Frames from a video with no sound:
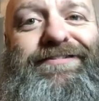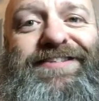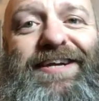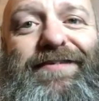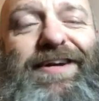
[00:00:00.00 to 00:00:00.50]

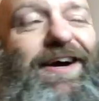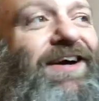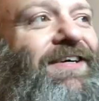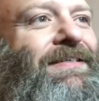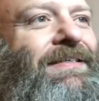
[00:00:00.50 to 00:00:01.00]
David,
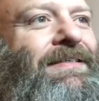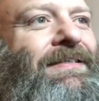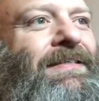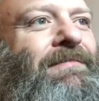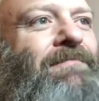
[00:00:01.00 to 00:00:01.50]

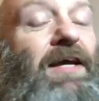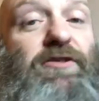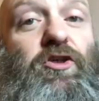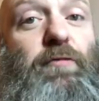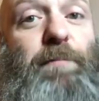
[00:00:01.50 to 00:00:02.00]
it
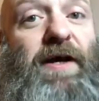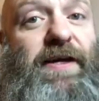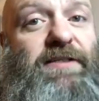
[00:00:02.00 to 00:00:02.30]
was a good bike.